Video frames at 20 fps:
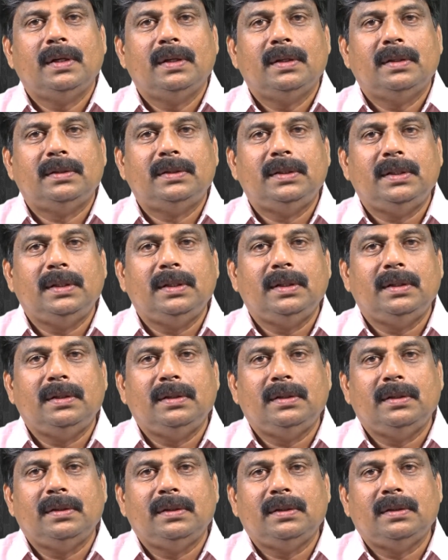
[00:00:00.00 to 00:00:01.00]
See,
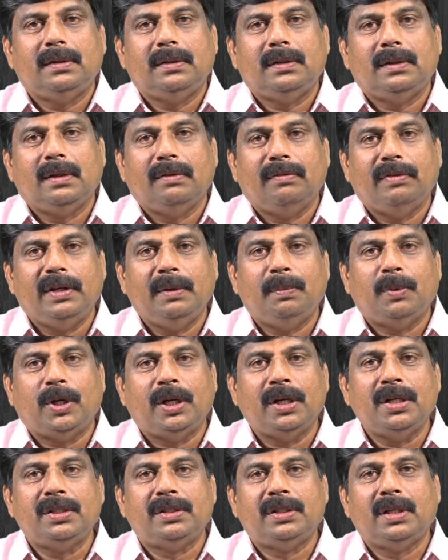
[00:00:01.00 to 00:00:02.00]
a very
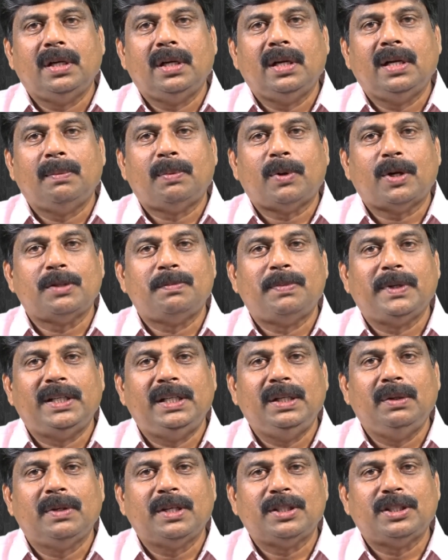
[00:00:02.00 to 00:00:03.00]
potential and
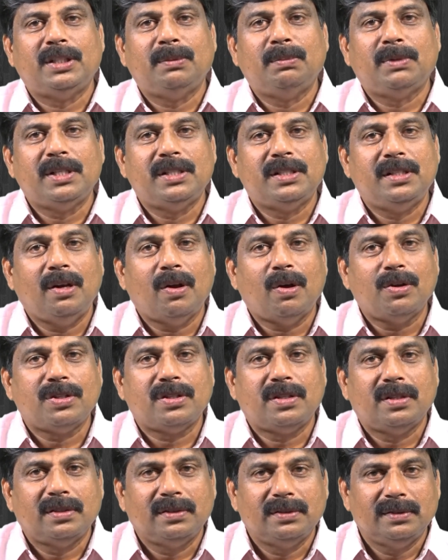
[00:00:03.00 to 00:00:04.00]
prospective customer is
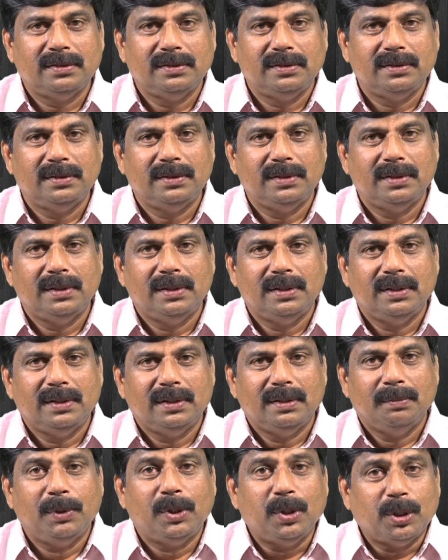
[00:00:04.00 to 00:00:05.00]
lost
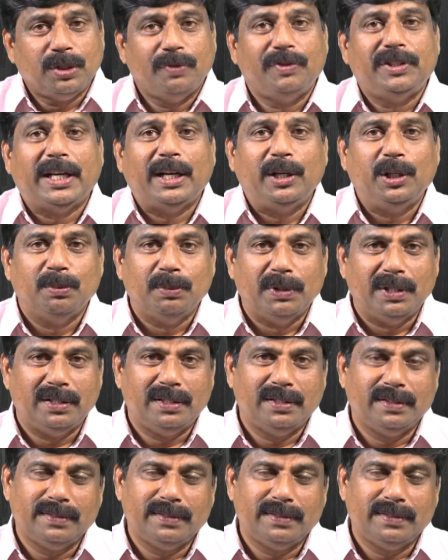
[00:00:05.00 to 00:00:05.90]
because of his argument.